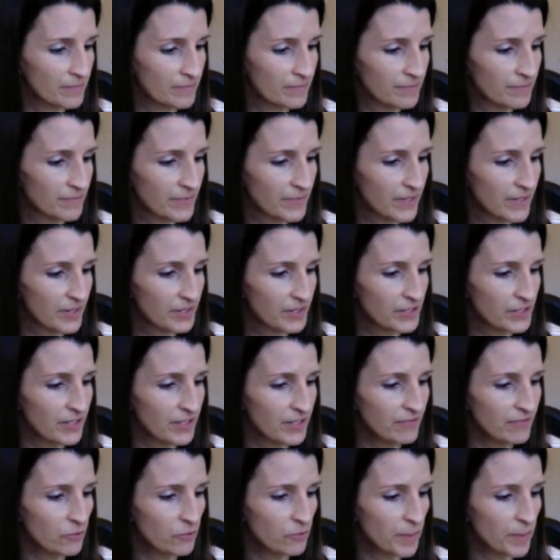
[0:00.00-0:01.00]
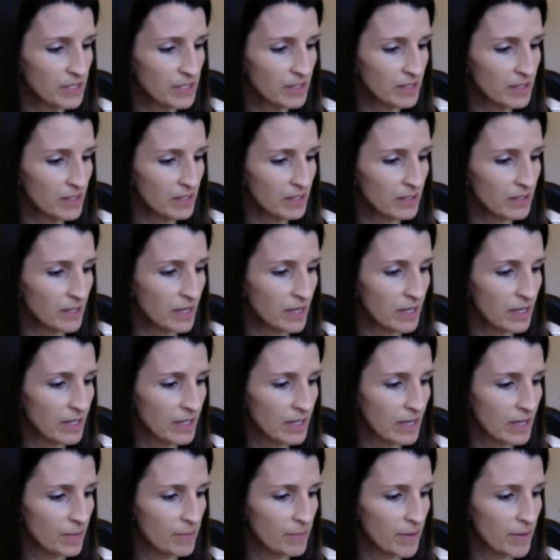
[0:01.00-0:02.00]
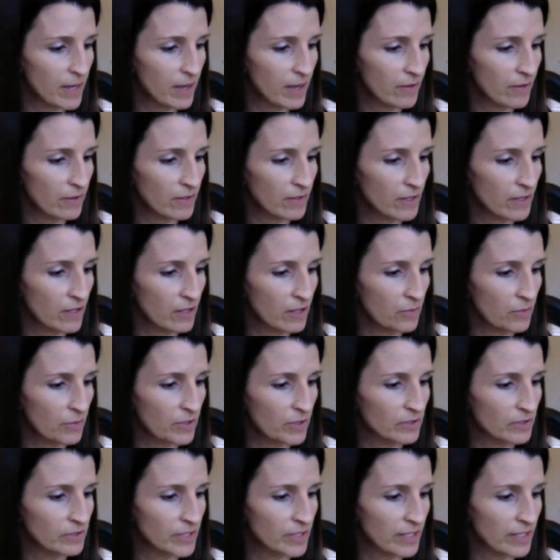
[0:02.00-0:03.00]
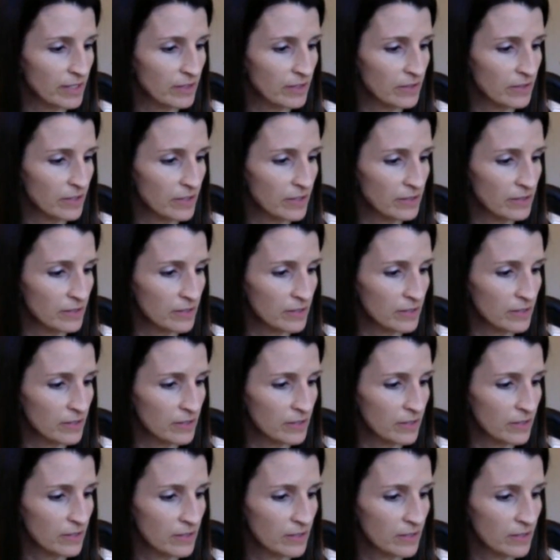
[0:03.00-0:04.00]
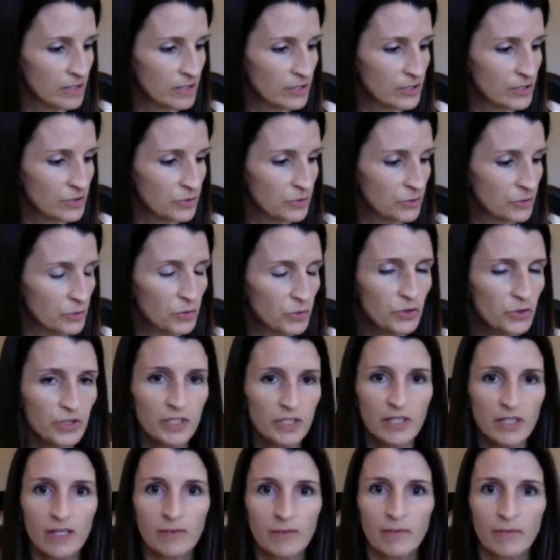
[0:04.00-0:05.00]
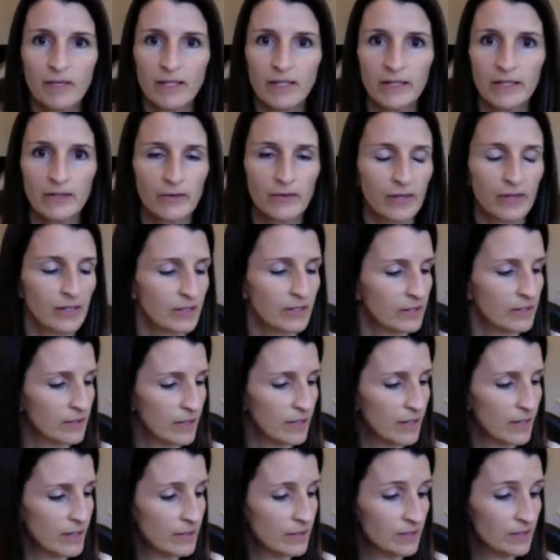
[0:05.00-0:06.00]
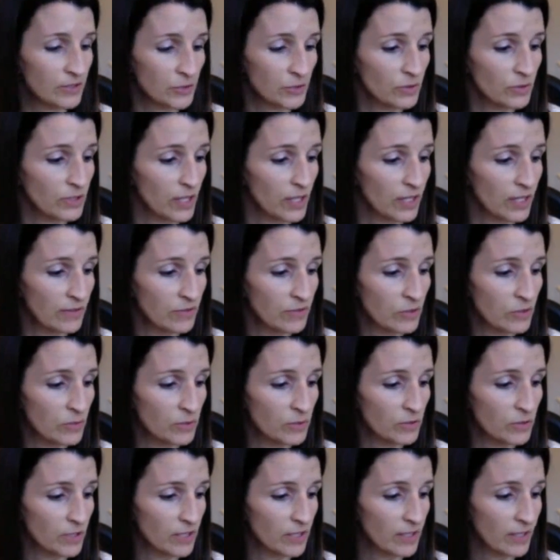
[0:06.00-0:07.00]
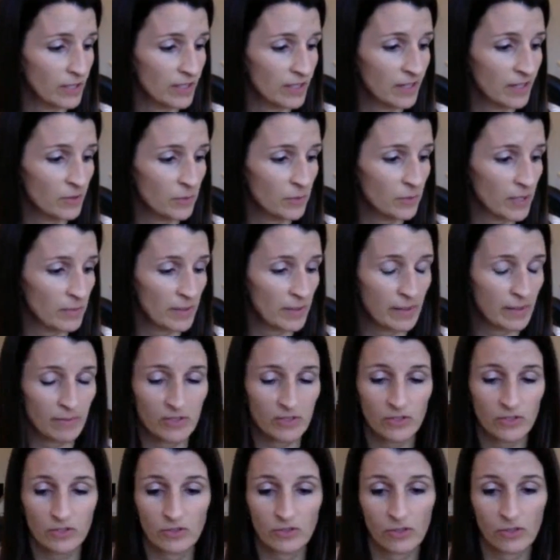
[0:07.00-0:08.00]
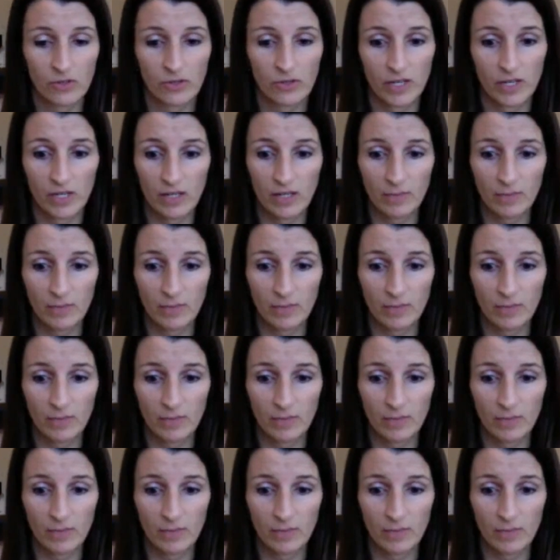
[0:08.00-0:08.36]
There's good information online about color wheels. Thank you, Daisy. You just Google it up. I know I do a lot of Googling. I know my babies are growing up.